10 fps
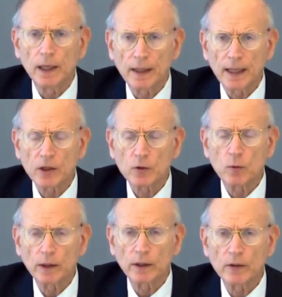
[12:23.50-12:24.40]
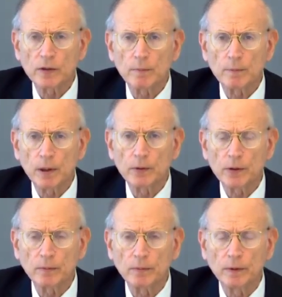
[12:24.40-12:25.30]
And that's what this
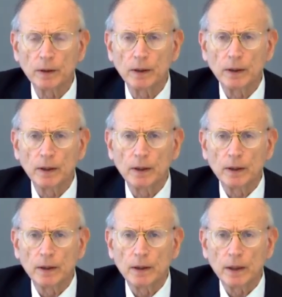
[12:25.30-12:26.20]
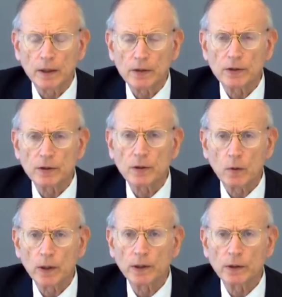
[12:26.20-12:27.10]
symposium is
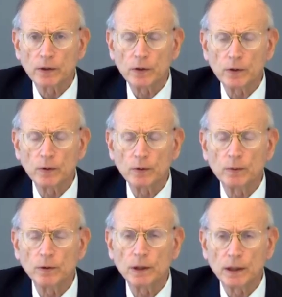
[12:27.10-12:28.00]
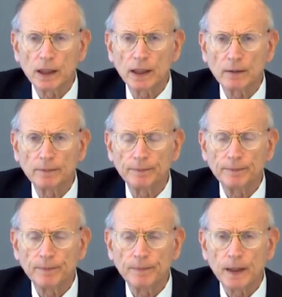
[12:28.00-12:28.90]
going to do today.
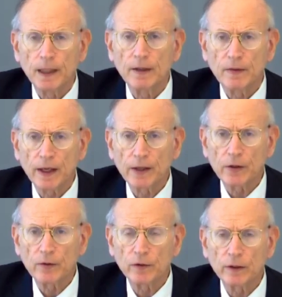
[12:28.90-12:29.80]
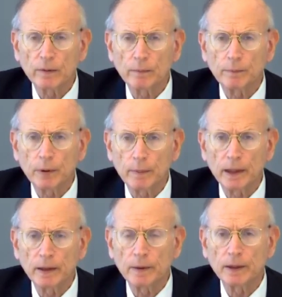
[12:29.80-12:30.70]
Thank you for
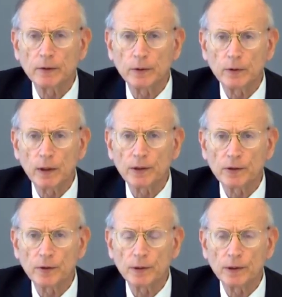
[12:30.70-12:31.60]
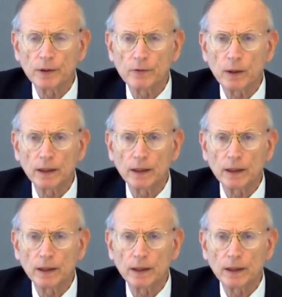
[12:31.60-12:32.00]
permitting me to address you in this